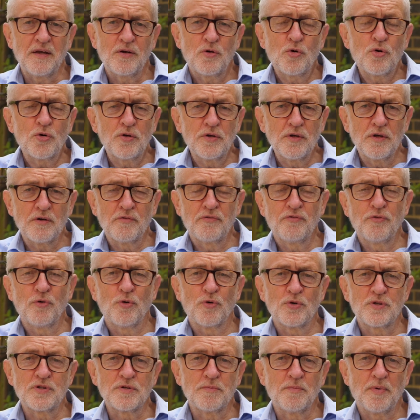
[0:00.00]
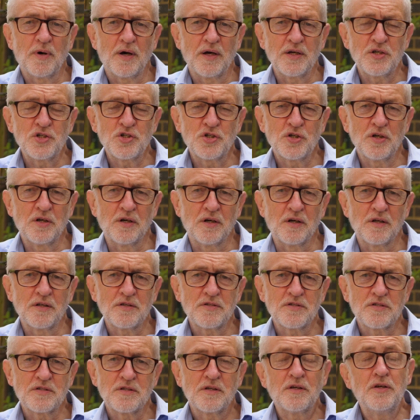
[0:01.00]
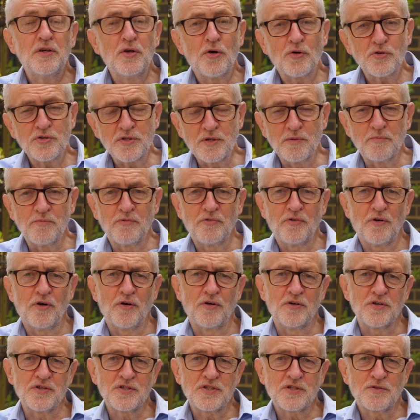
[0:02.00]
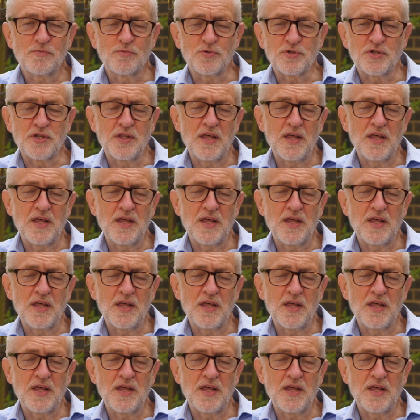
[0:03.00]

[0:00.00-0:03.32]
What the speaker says: couldn't afford to buy shirts. Nottingham Forest was